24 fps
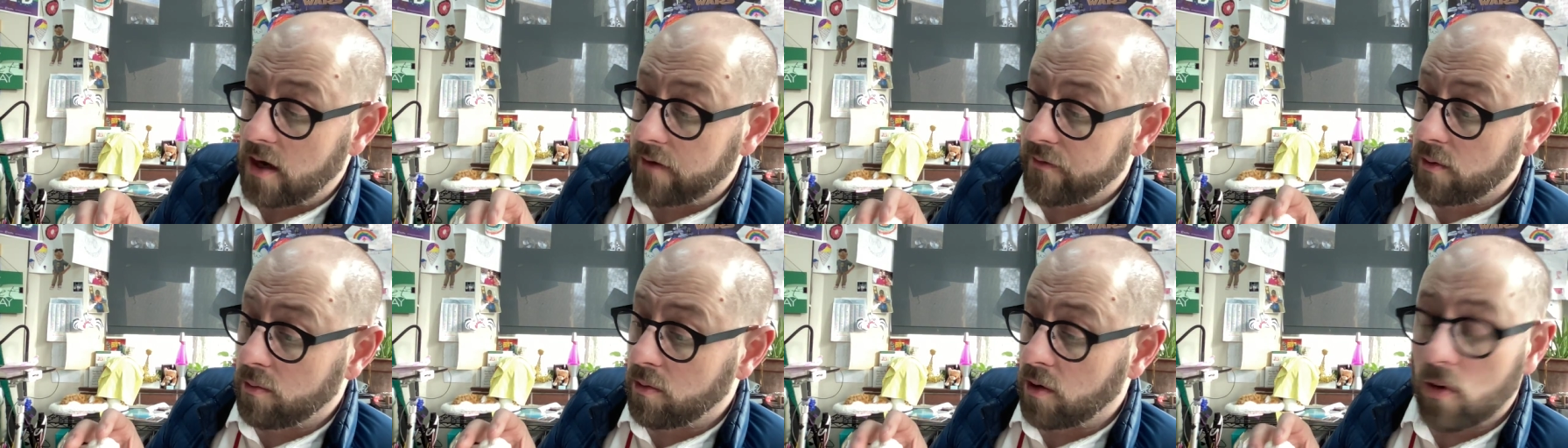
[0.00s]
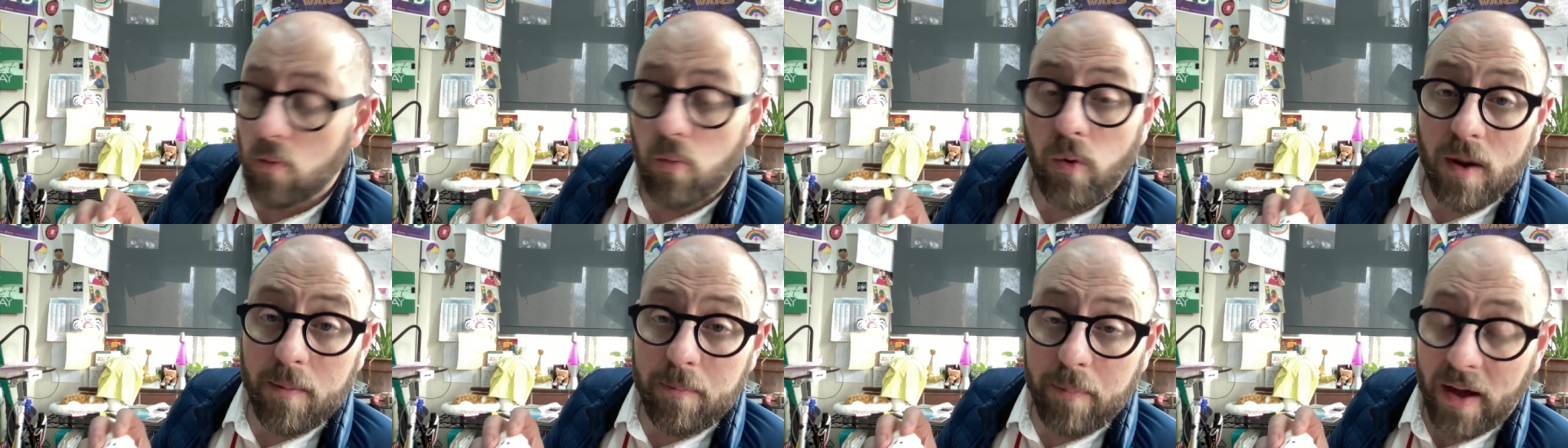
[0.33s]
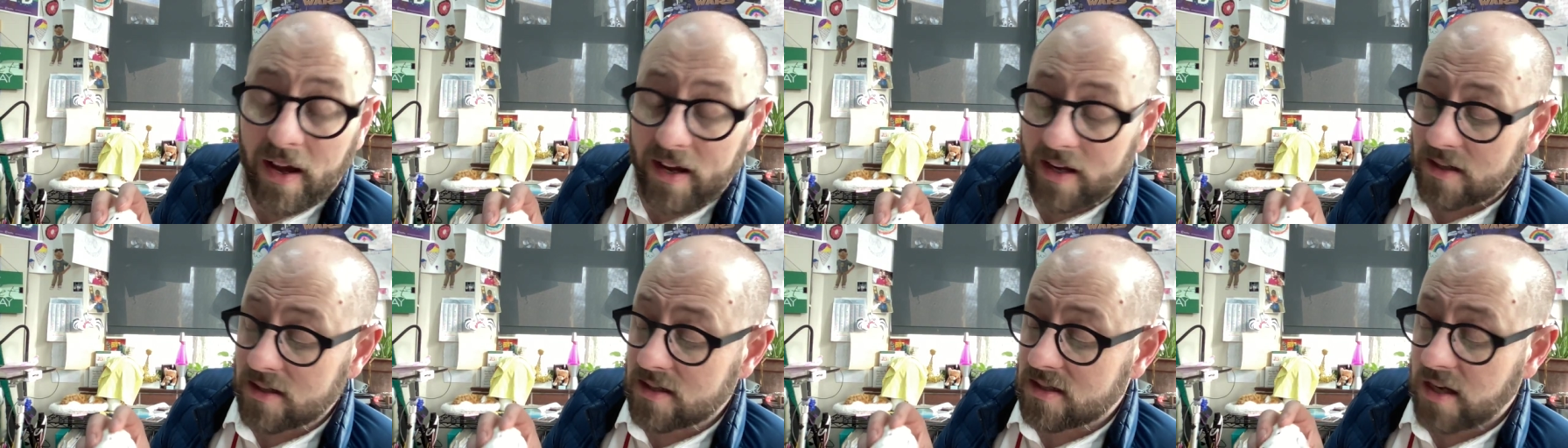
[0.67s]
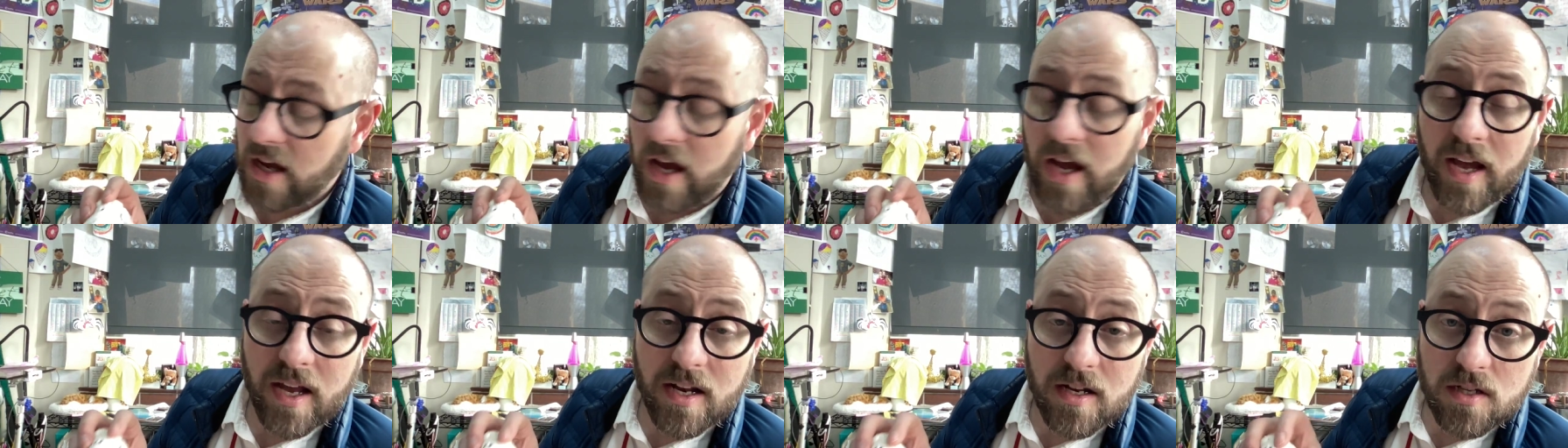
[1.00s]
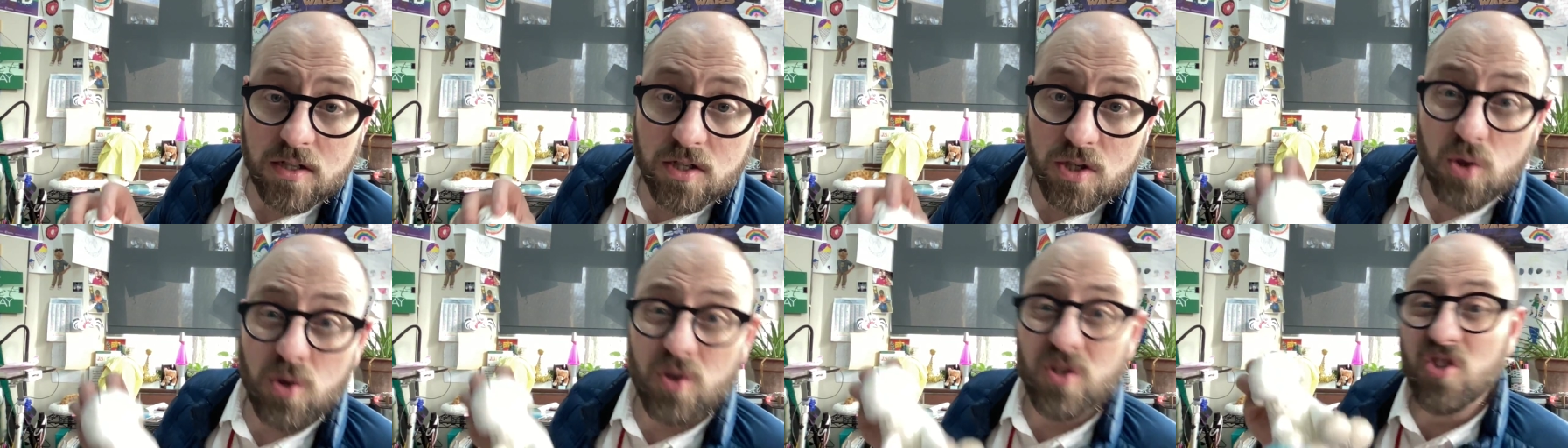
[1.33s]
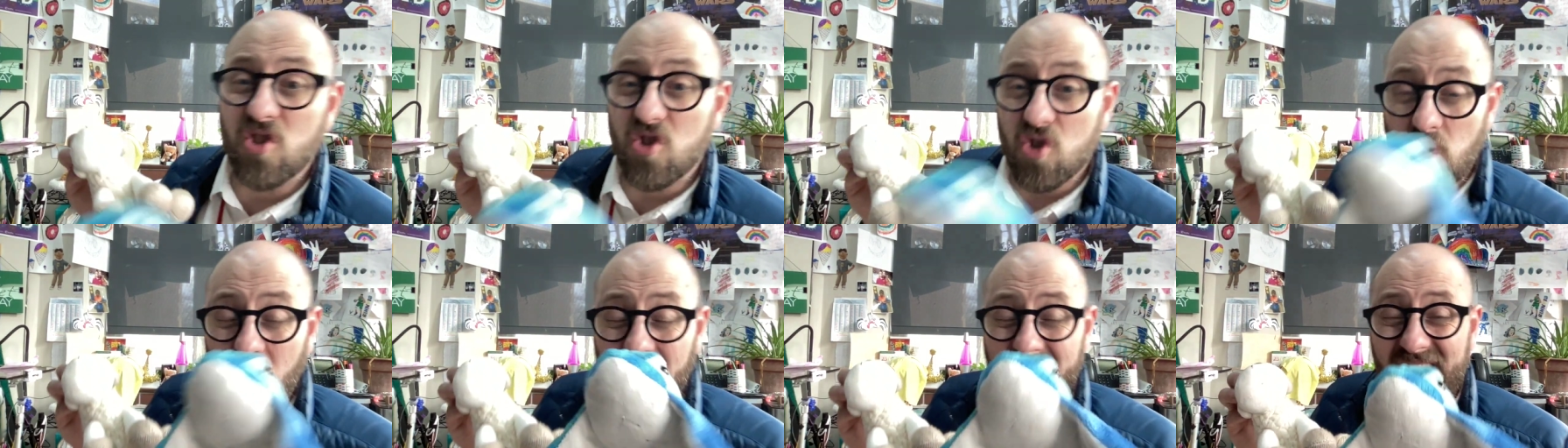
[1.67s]
everyone went back inside to
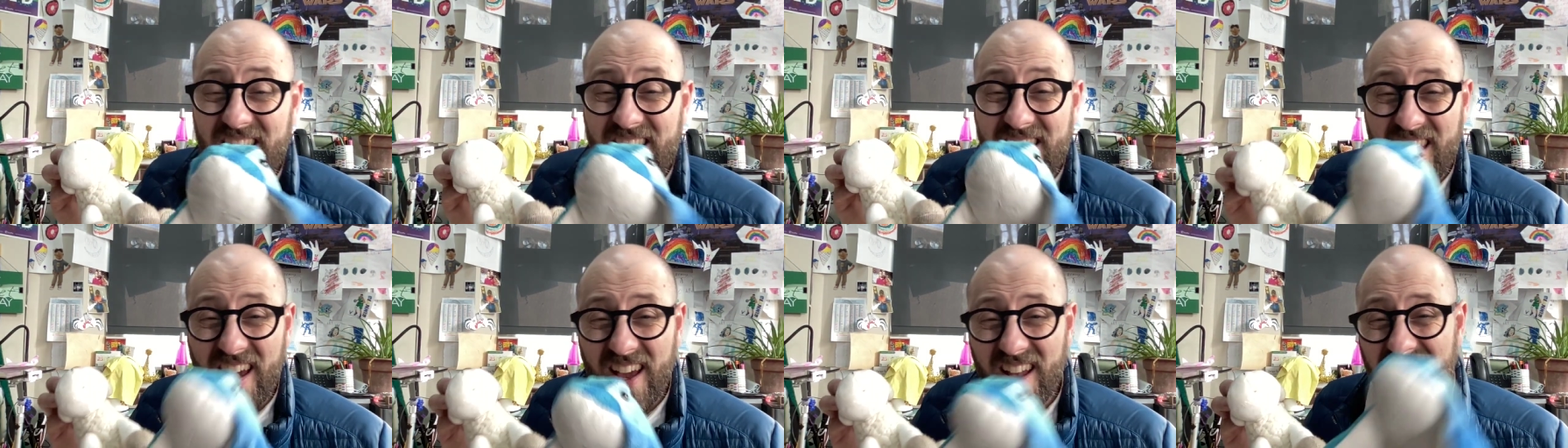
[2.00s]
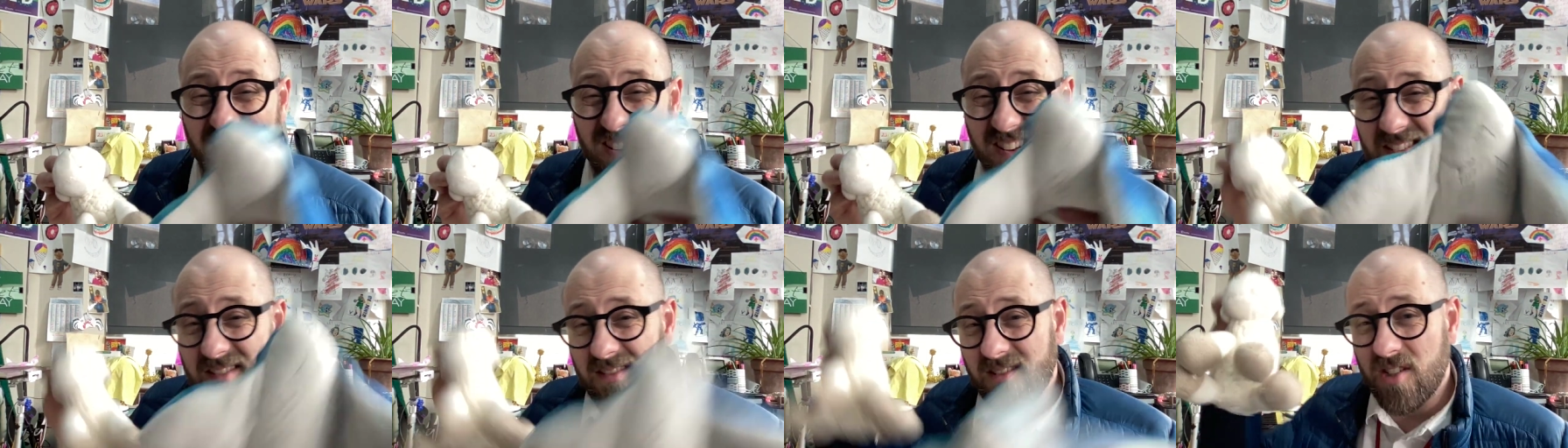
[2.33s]
try to get